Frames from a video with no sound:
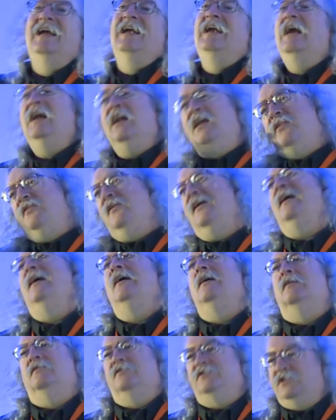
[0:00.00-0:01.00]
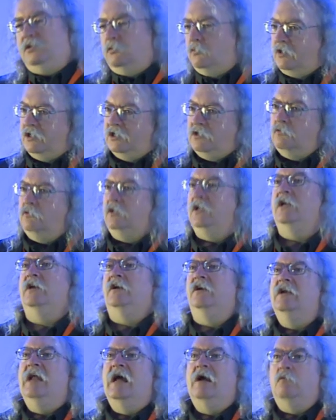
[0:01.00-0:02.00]
and anything else you want to create
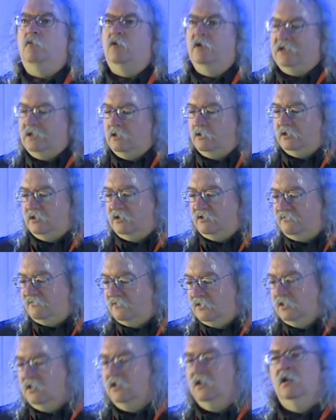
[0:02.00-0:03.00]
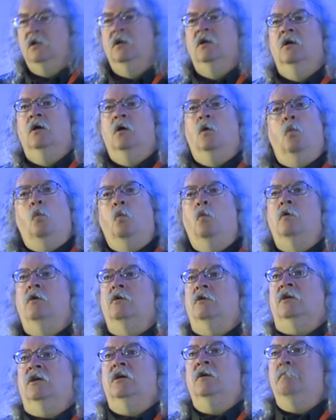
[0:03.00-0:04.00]
a network out of,
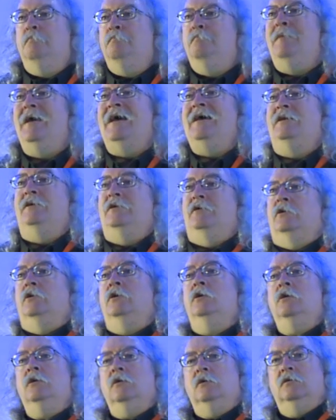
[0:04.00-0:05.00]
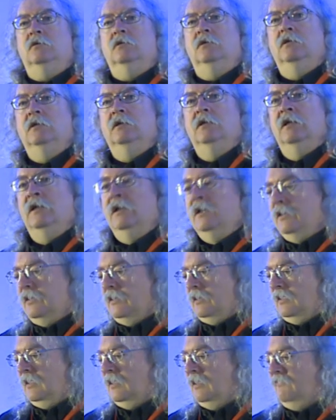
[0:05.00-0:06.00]
work better
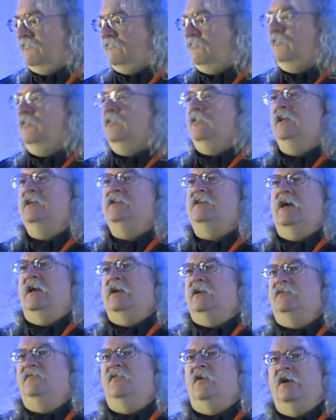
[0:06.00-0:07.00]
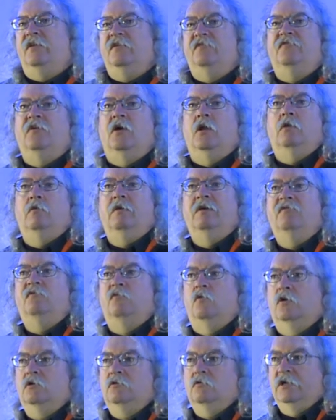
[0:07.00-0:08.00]
if they satisfy the following
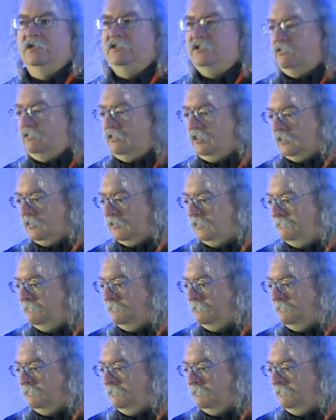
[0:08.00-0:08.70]
four criteria.